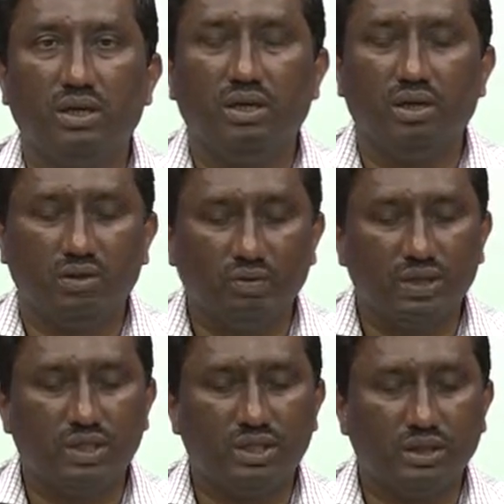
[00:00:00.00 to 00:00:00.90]

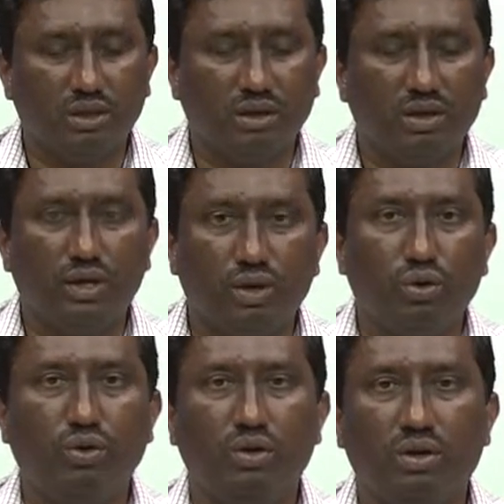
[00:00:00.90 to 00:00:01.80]
which
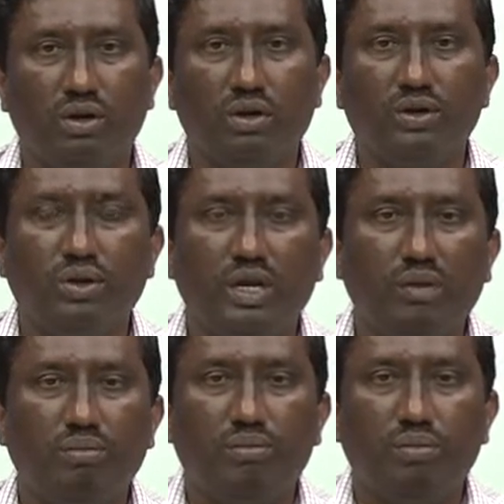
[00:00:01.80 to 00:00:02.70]
include. So, any